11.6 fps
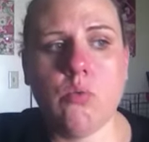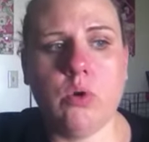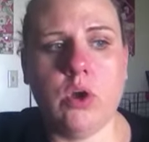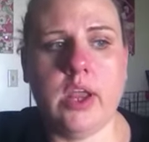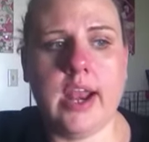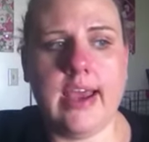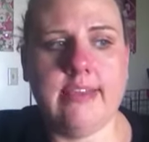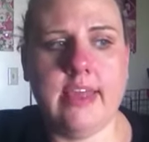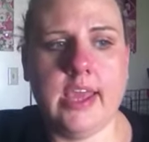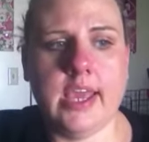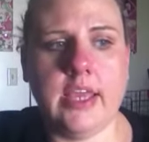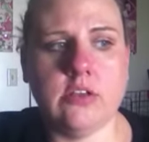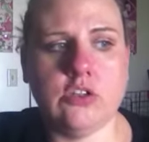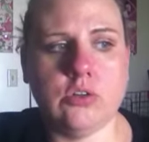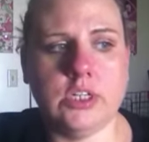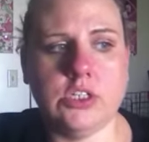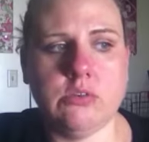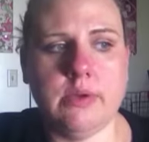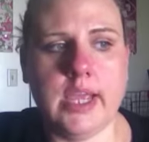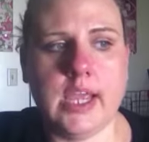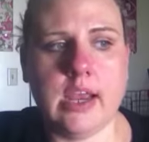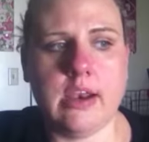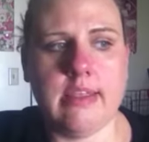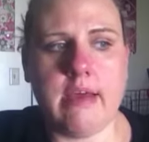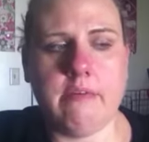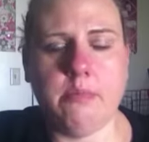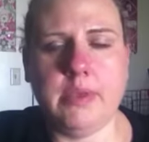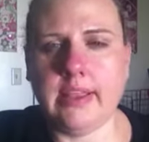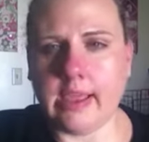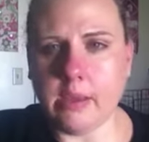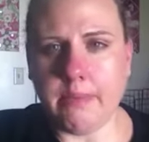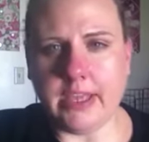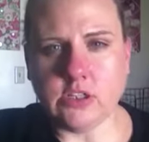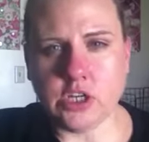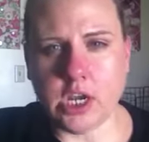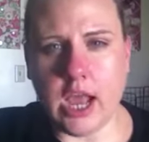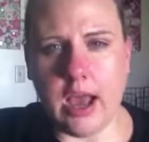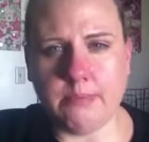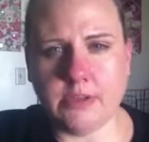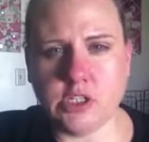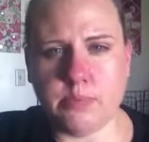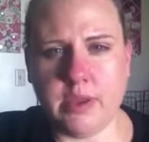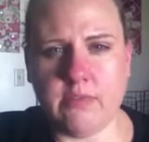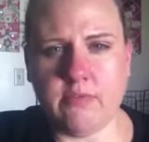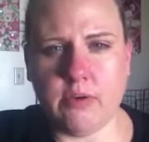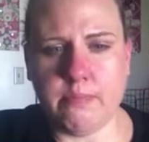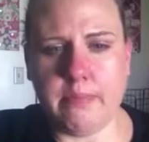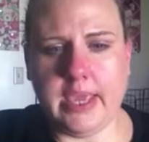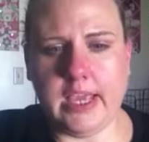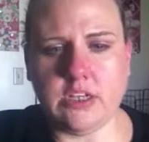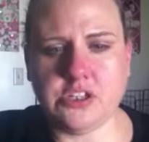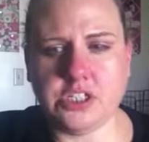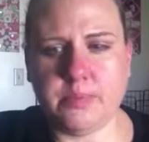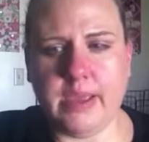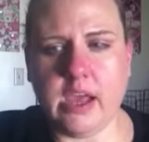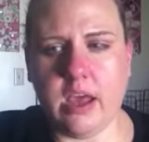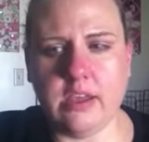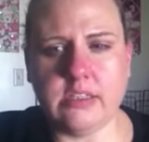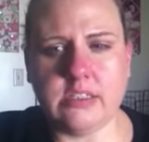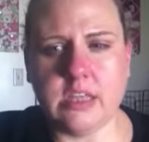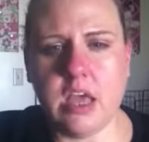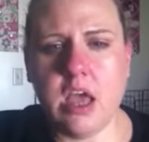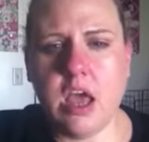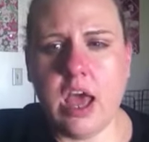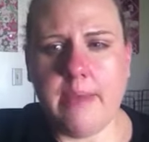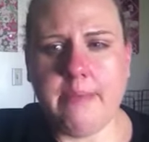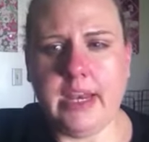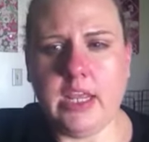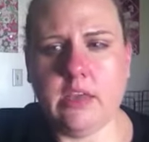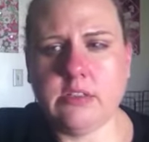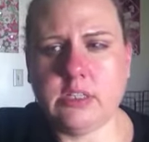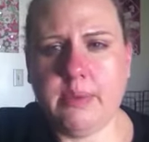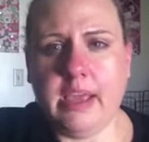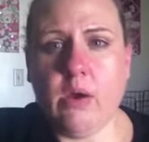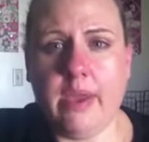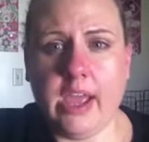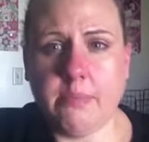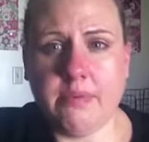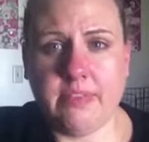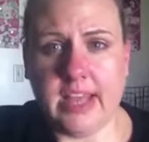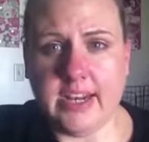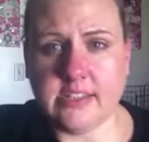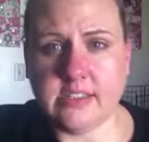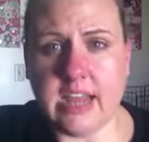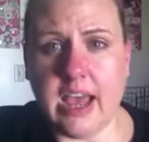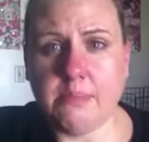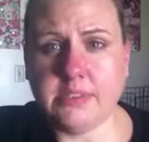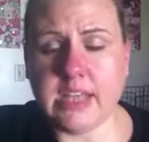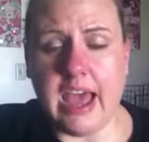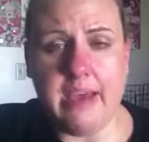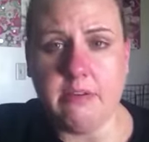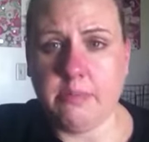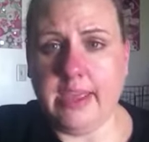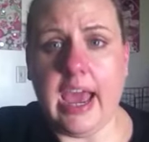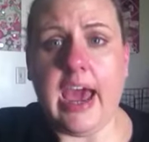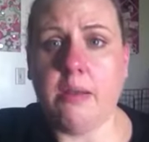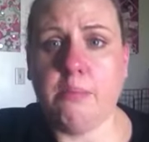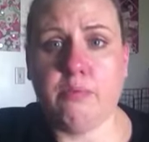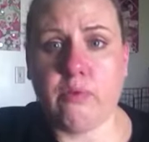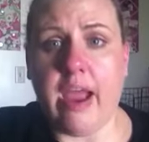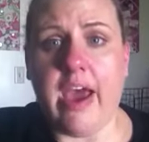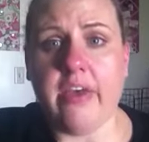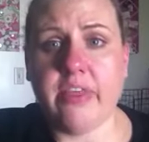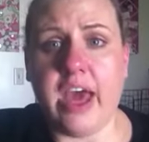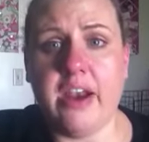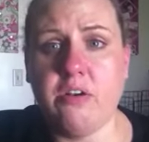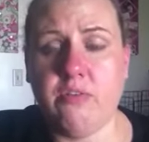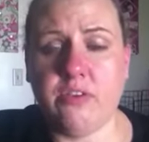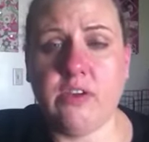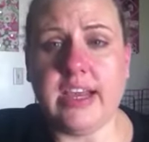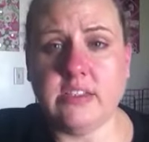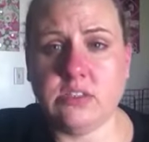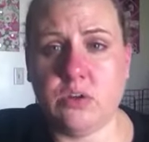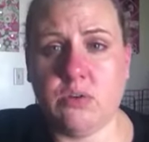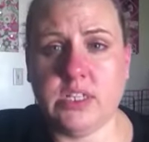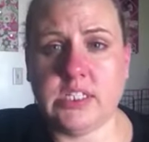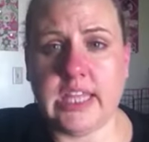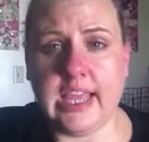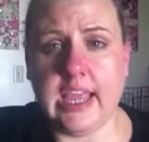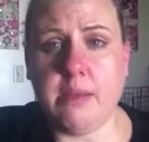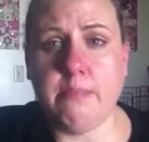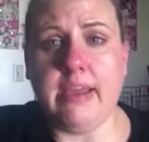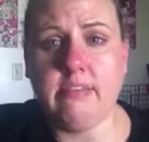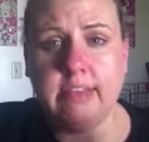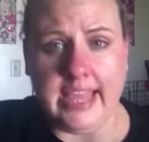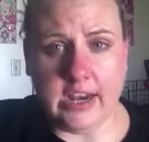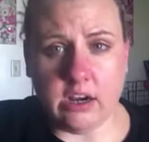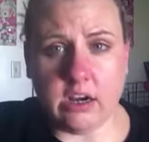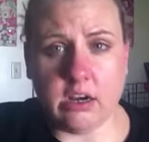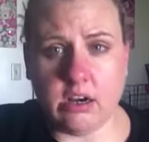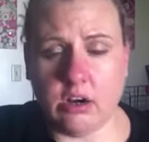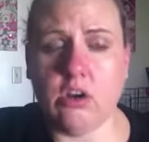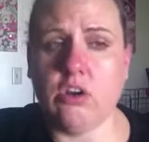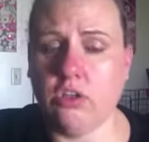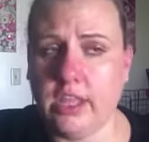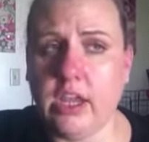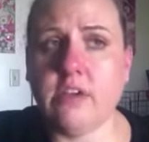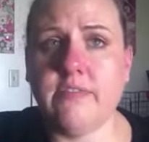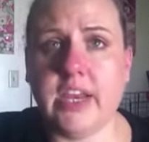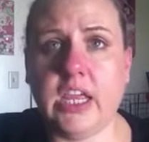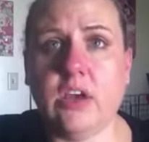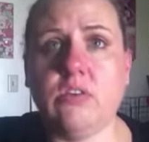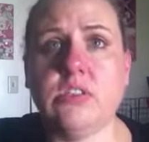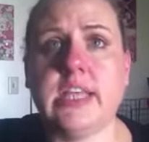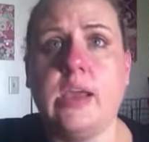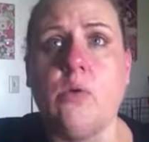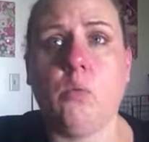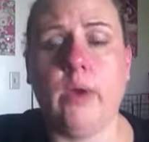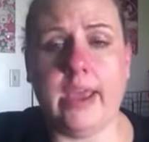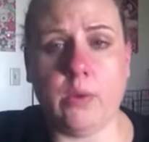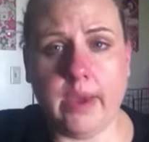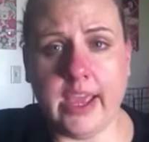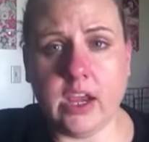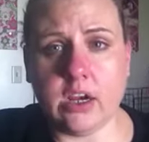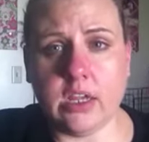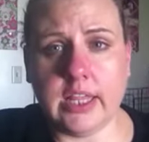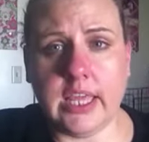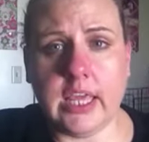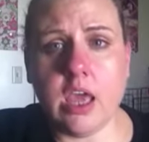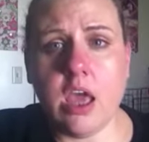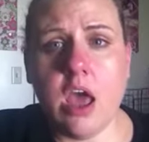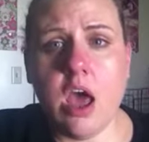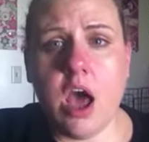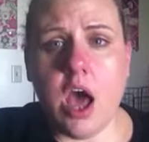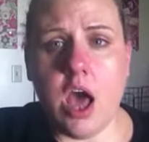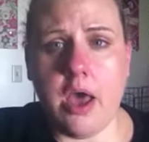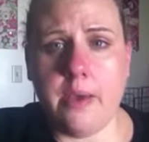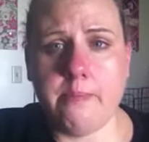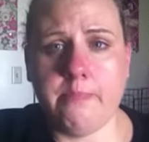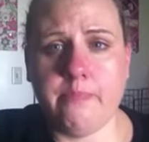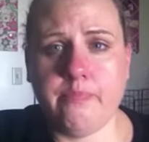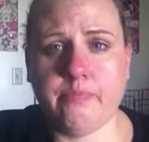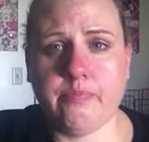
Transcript: would I think enjoy doing and that would be like a major accomplishment for me just because I mean it used to be going up a flight of steps I would be out of breath I don't know if you guys noticed like in my later or earlier videos like way way early um,